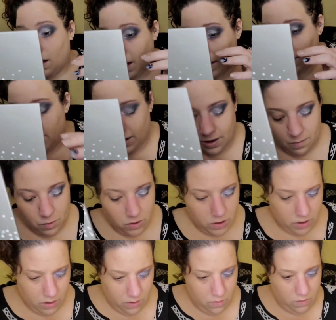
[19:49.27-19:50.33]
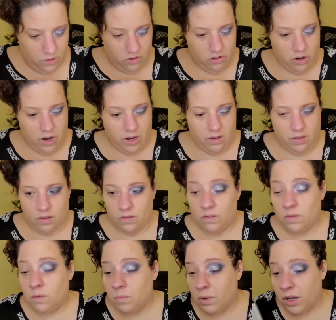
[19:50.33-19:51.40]
I think I'm going to go and try this
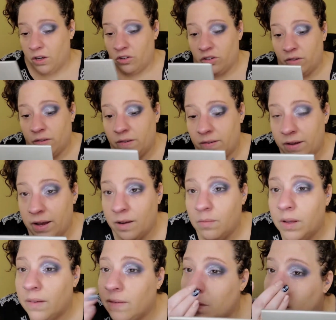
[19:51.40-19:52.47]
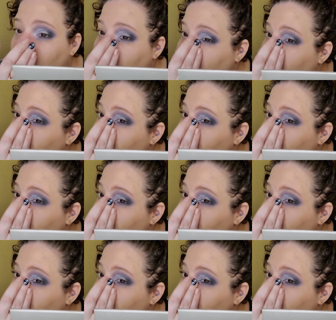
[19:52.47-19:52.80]
sponge instead, because I want